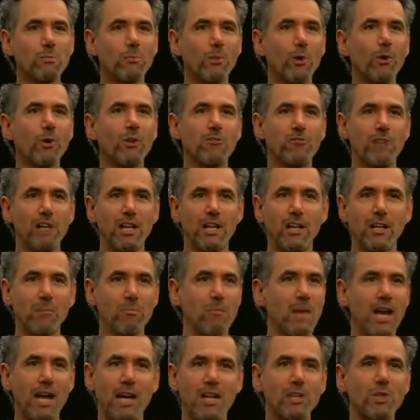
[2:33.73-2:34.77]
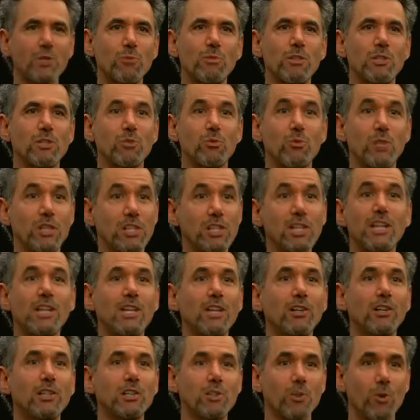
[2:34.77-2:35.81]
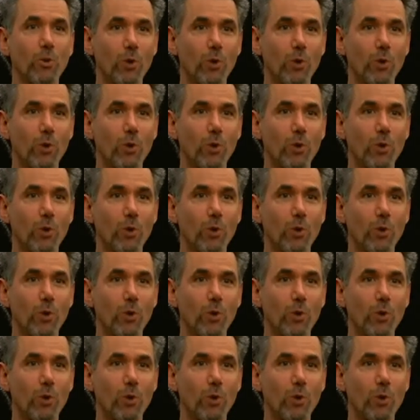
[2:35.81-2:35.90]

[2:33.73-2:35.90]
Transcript: motivating management's ridiculous